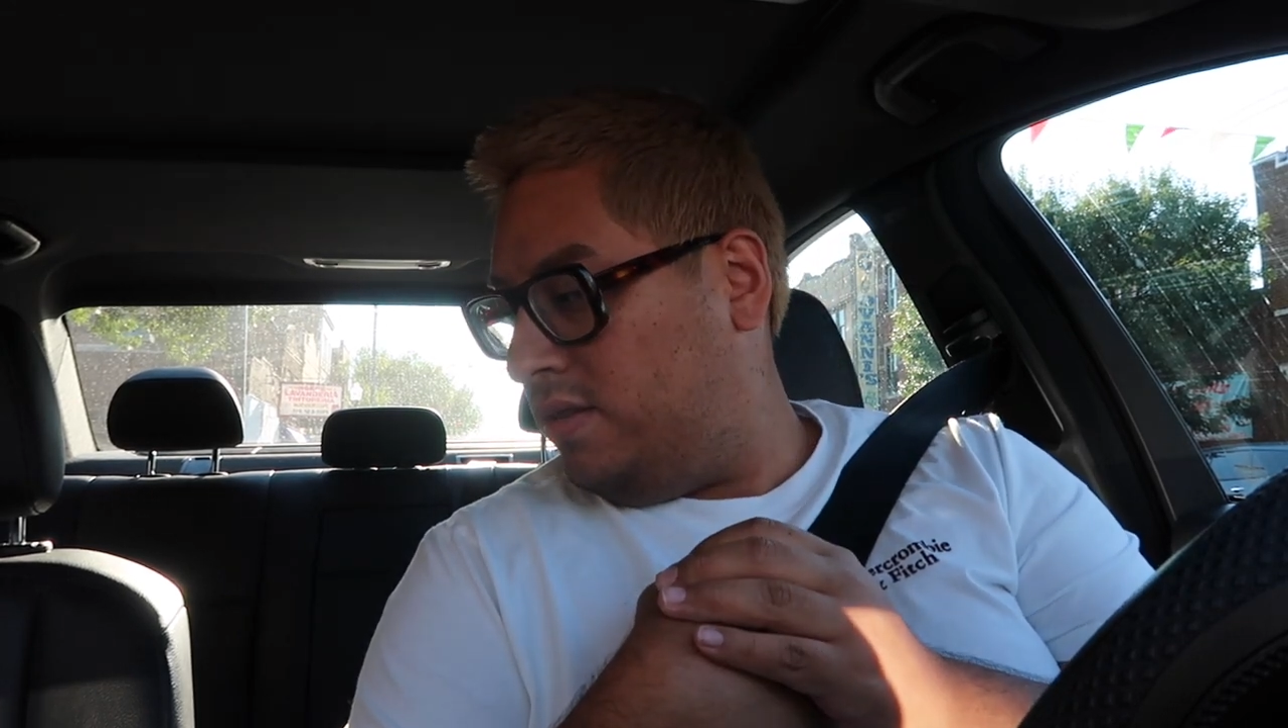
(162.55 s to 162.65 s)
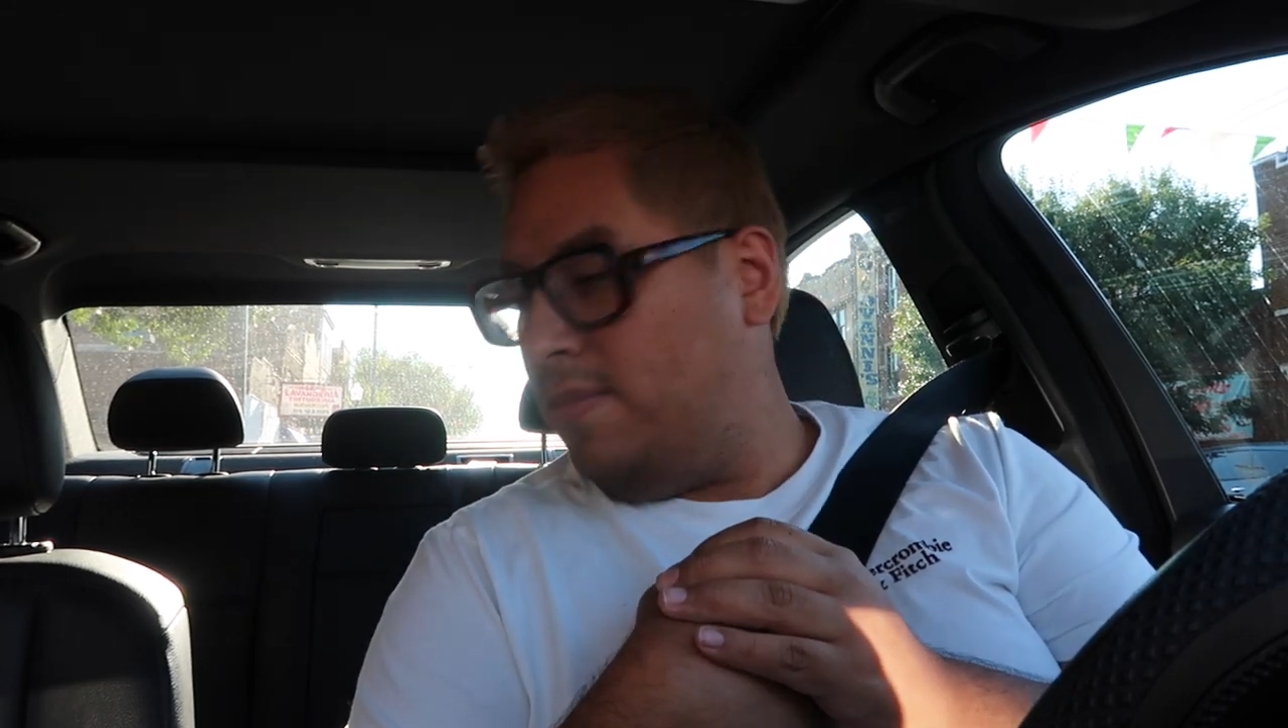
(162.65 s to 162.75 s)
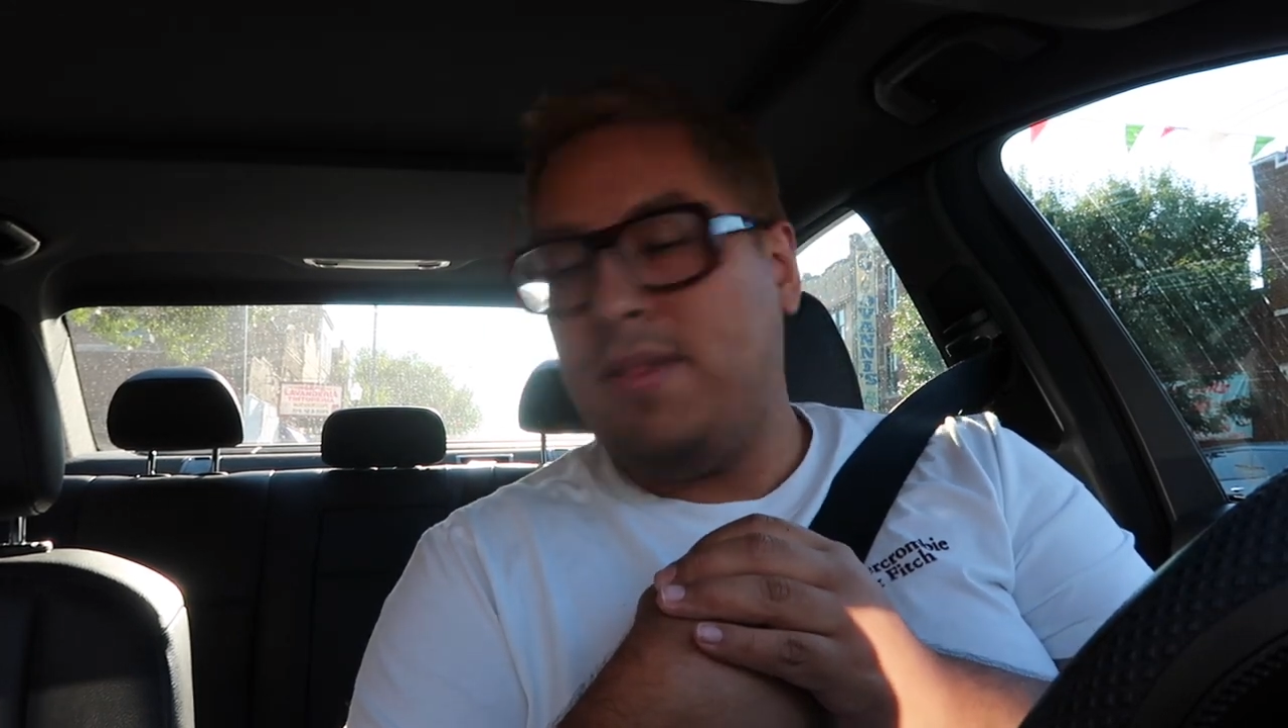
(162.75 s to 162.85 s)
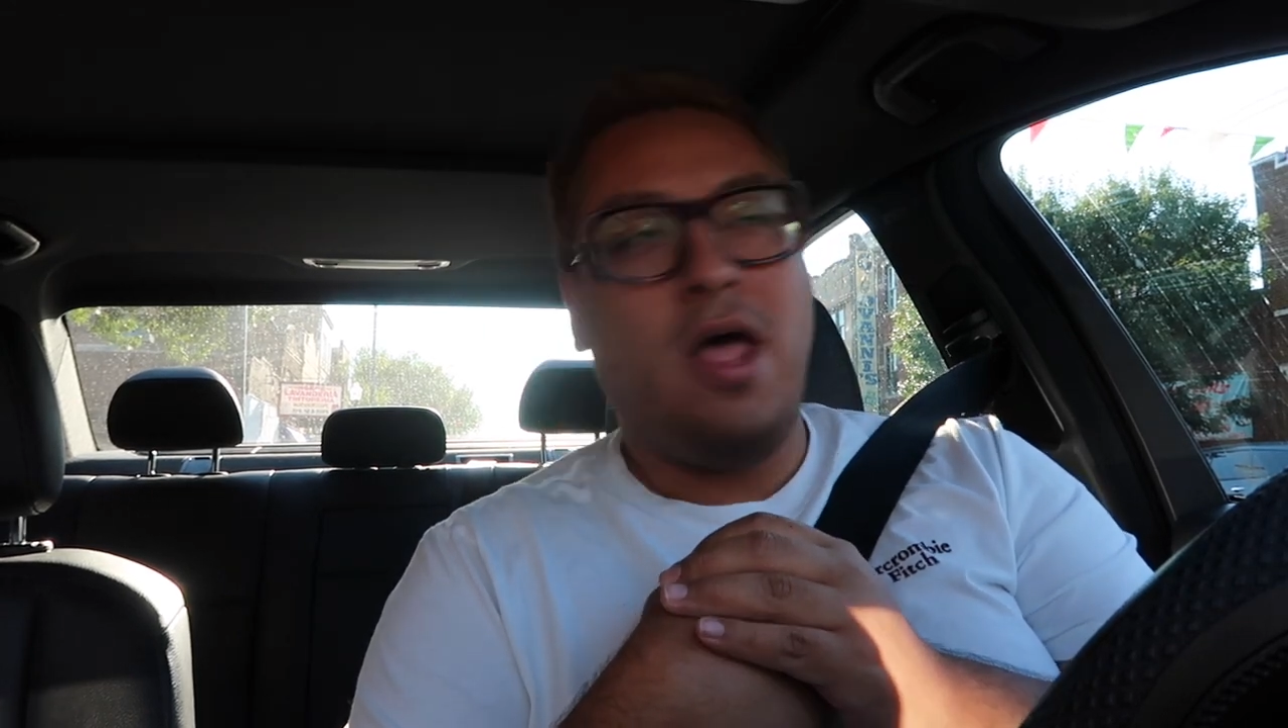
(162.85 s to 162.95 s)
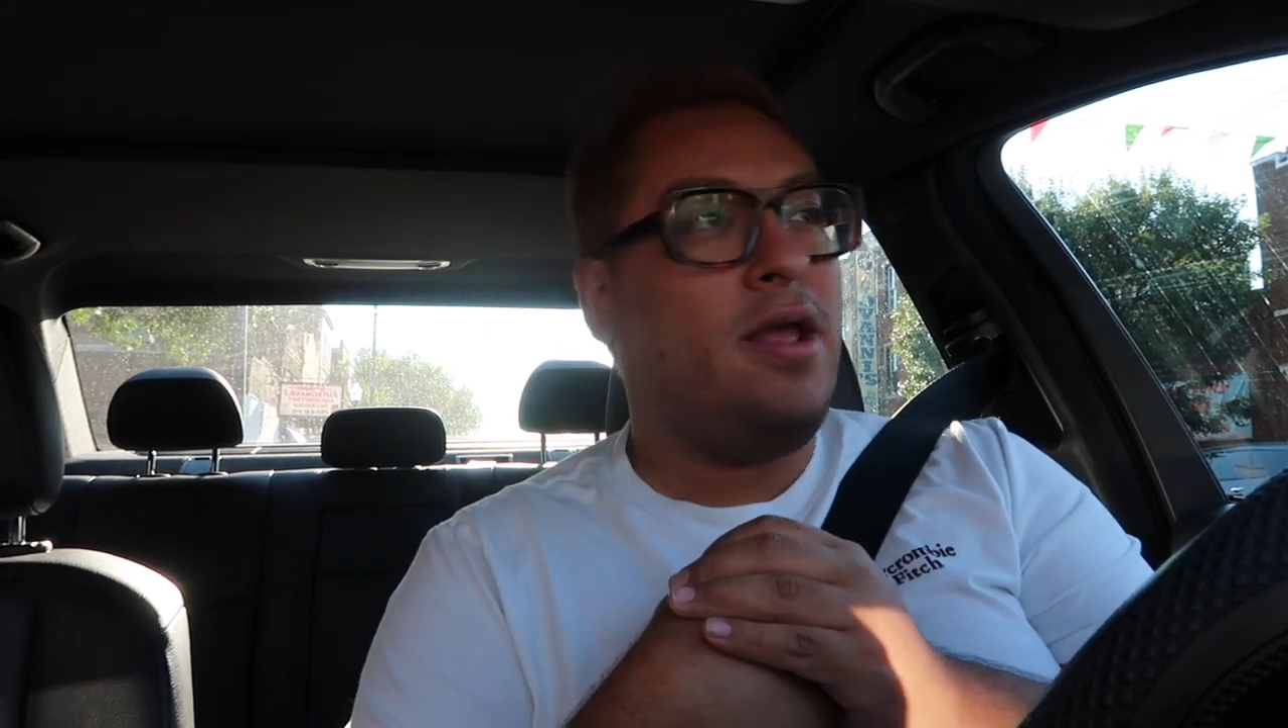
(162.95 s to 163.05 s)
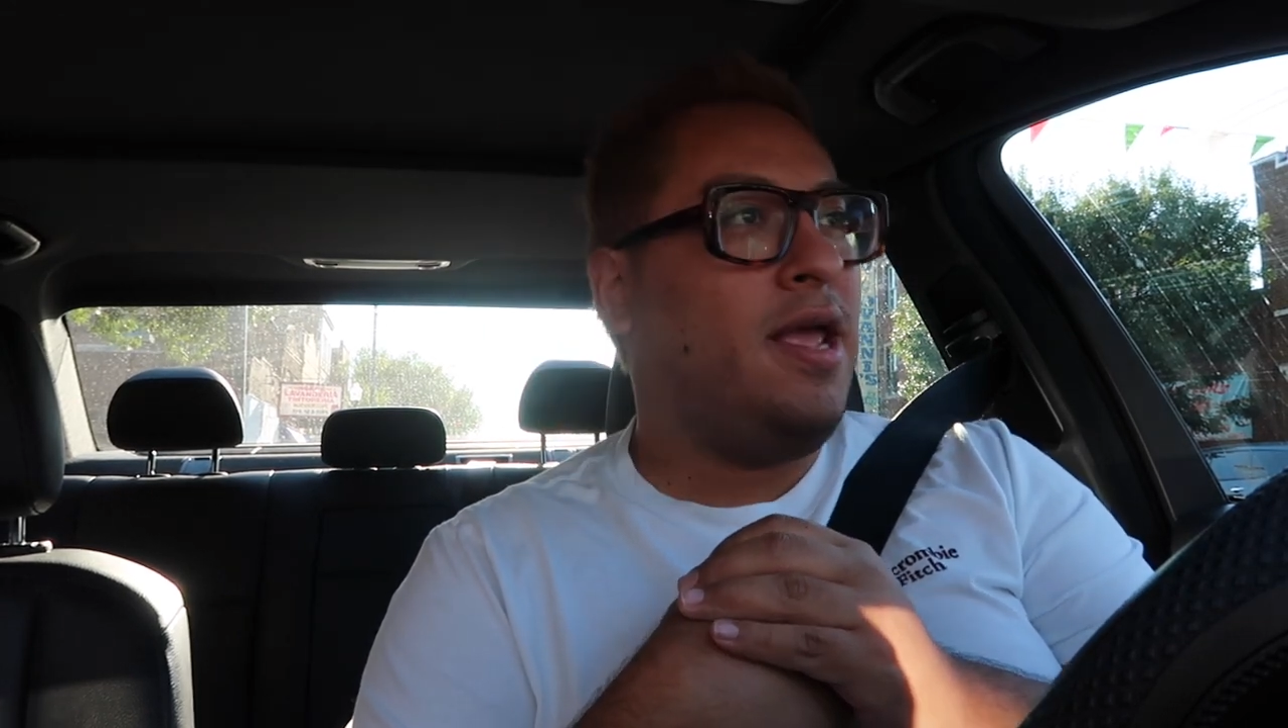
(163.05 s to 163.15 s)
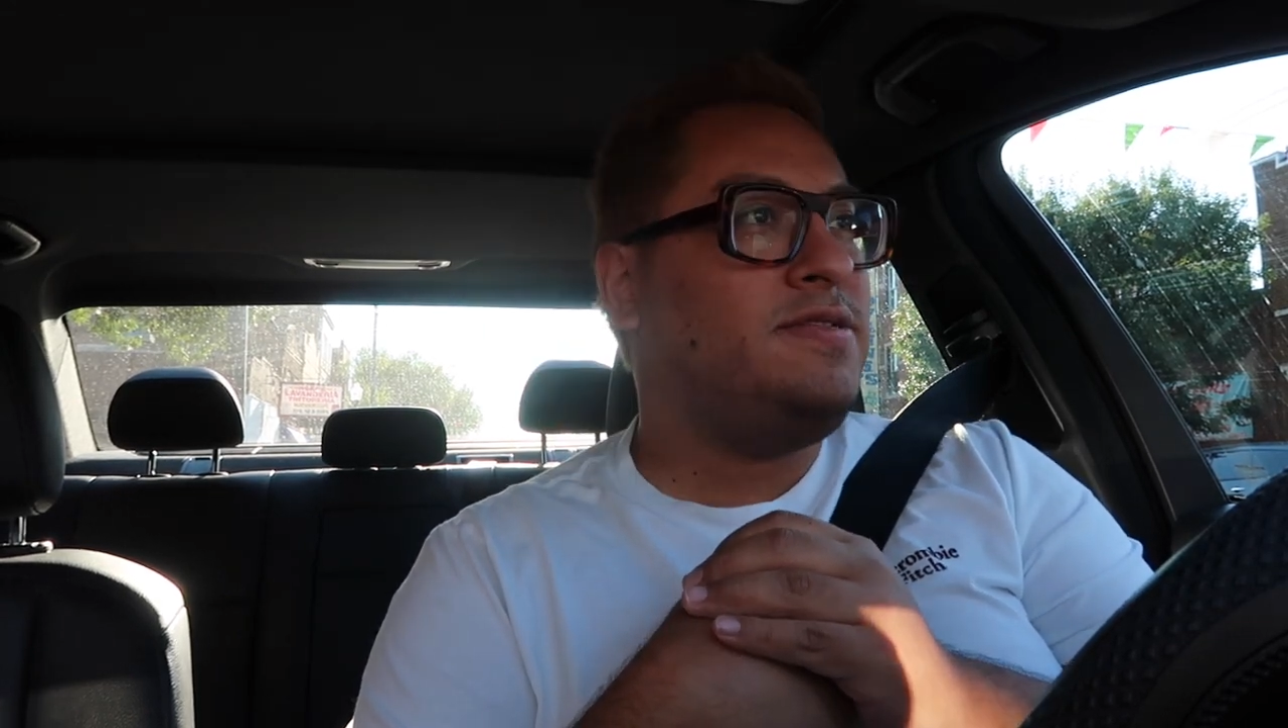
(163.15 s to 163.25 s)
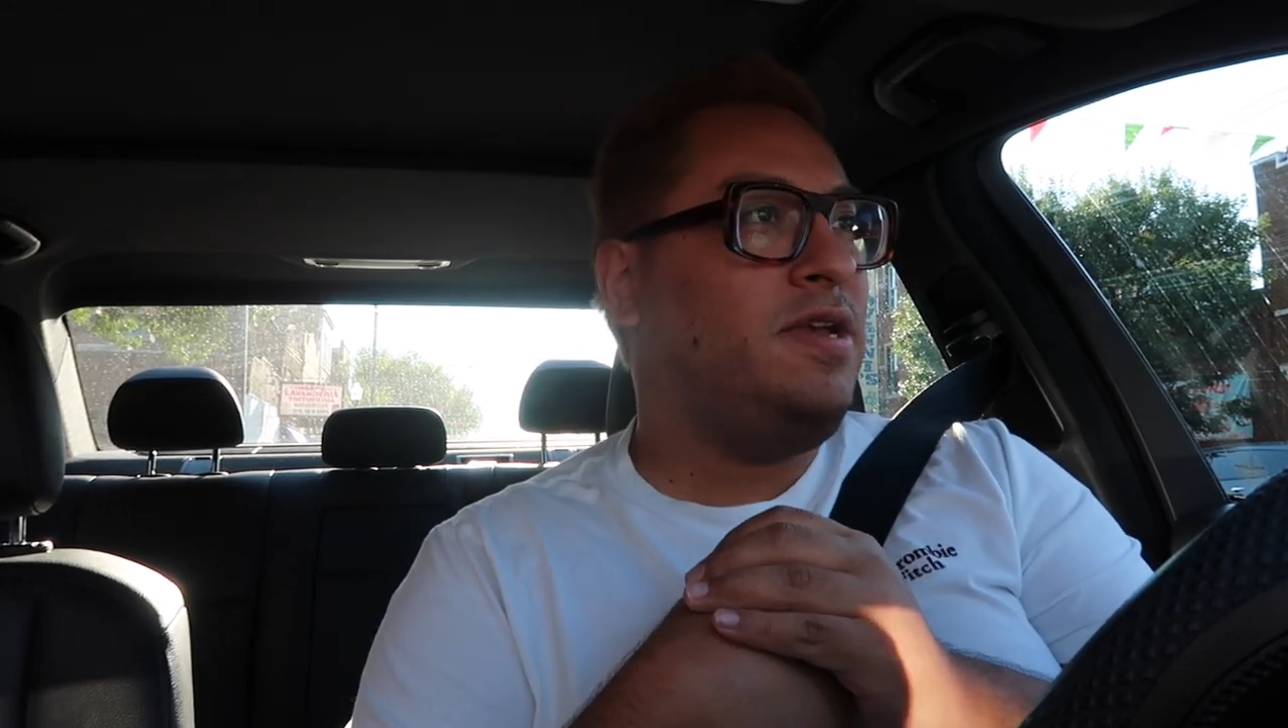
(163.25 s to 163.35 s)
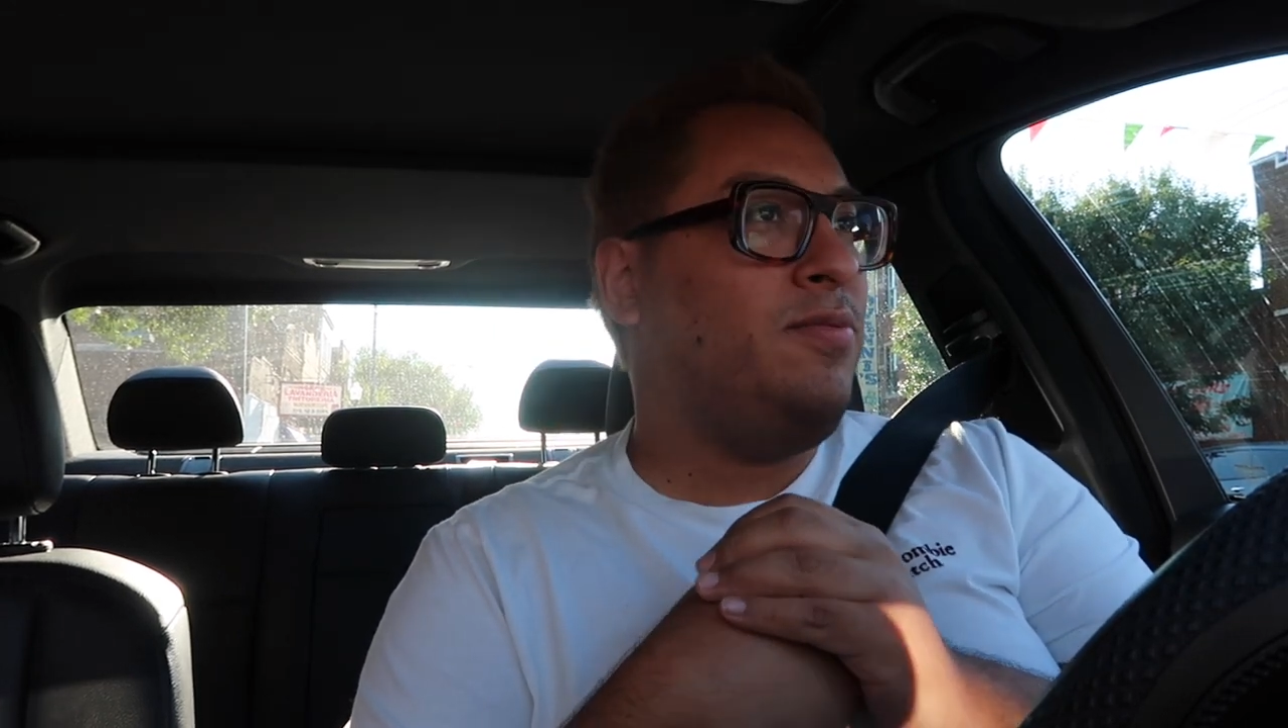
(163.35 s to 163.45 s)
the blog as he